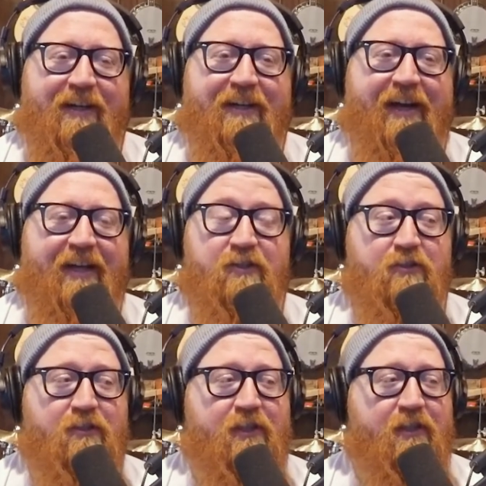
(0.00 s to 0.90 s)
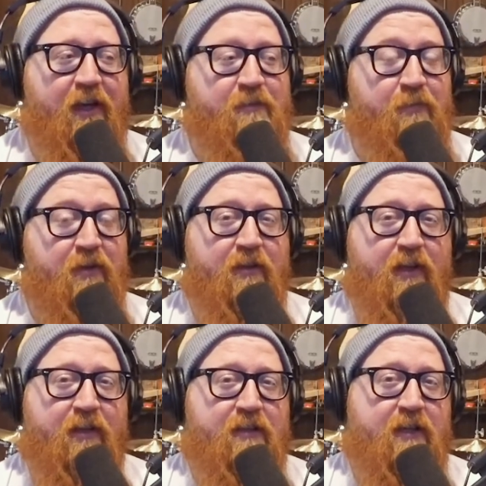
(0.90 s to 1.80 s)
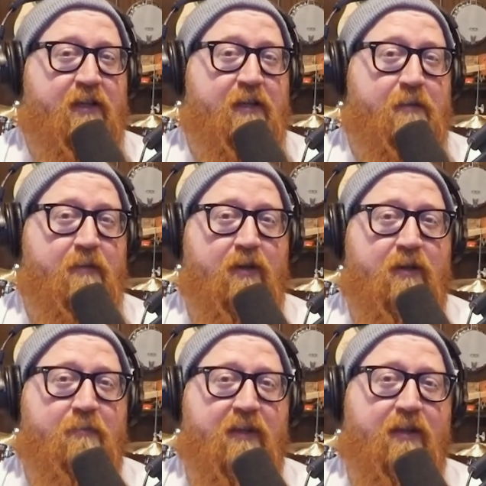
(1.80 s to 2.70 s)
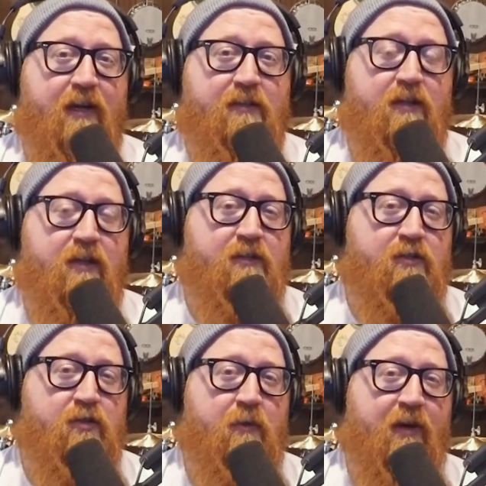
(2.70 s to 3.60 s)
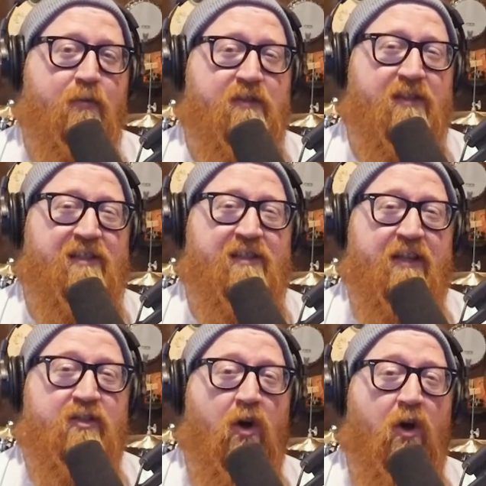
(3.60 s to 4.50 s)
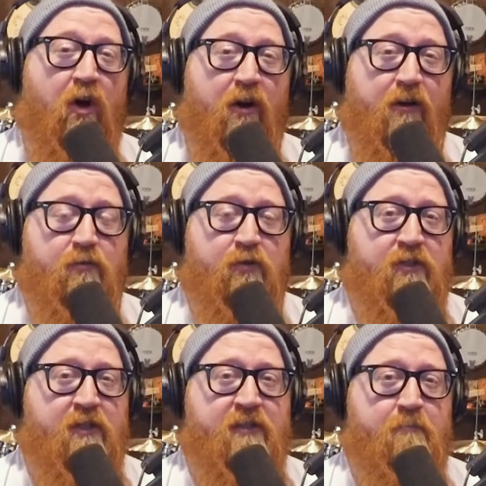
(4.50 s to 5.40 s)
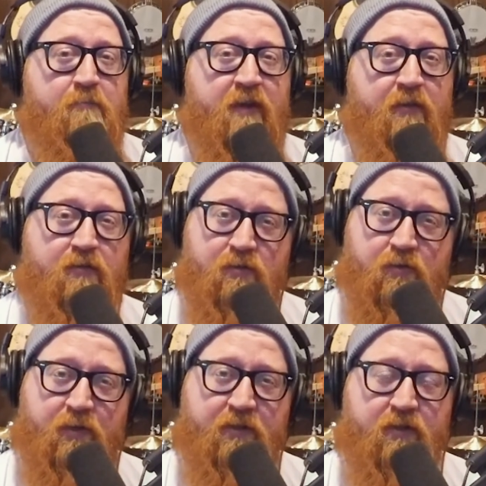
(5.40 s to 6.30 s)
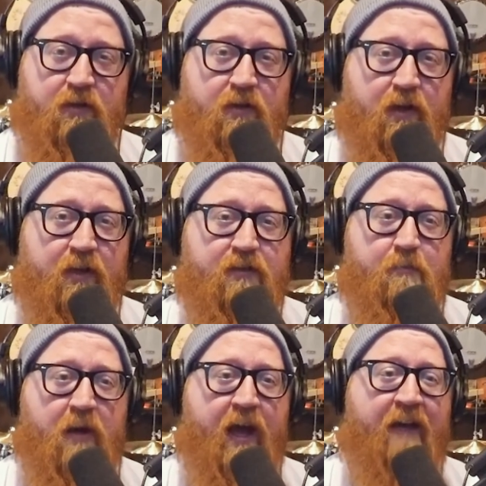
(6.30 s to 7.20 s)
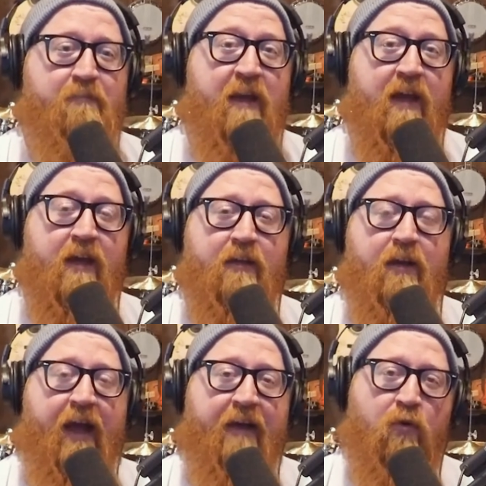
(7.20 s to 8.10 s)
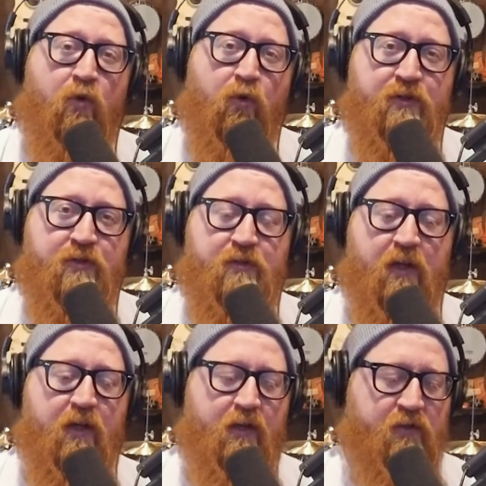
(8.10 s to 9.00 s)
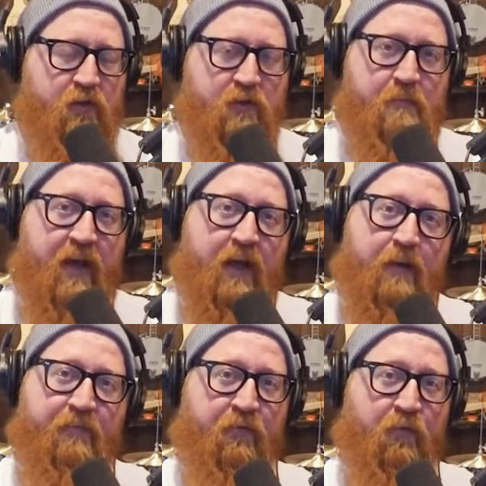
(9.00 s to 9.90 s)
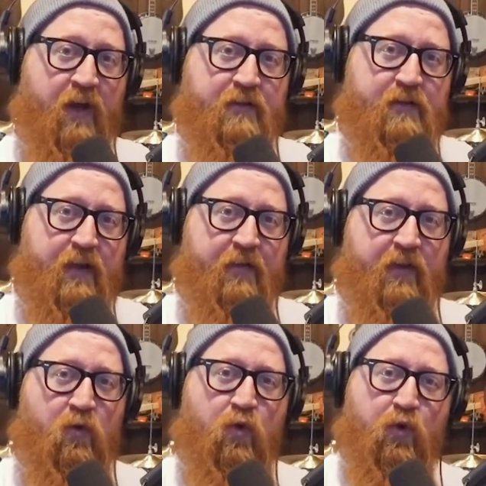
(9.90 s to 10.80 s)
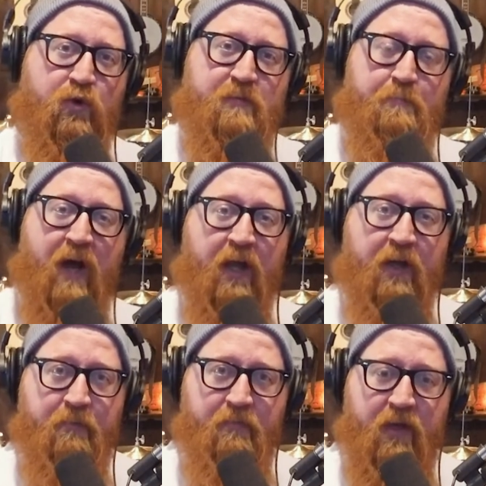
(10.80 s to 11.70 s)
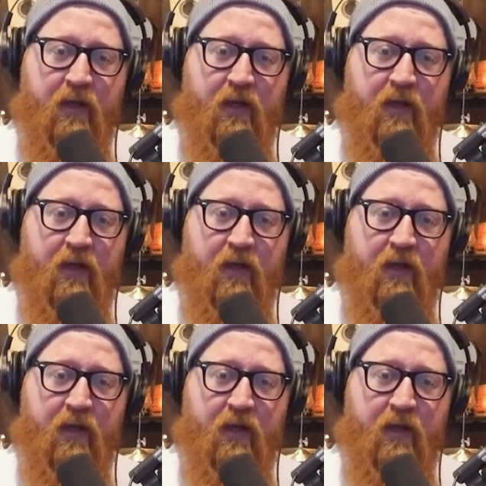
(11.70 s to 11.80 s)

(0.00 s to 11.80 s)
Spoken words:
Actually, I spent a lot of time on my last costume. I was a centaur, which is a mythical creature. It's half man, half horse. So it's man up front and then horse bottom.